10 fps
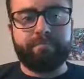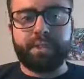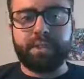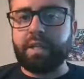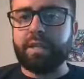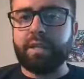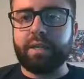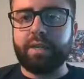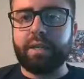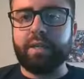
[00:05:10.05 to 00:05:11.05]
just
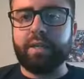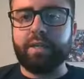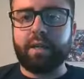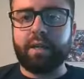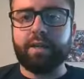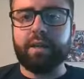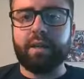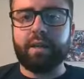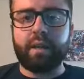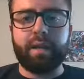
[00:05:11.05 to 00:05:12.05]
anything in in
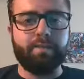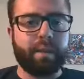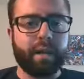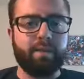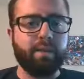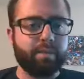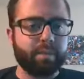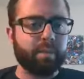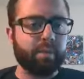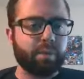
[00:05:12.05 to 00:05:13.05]
there and in, and
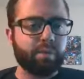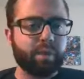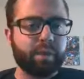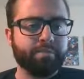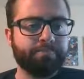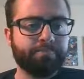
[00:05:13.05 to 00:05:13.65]
in between.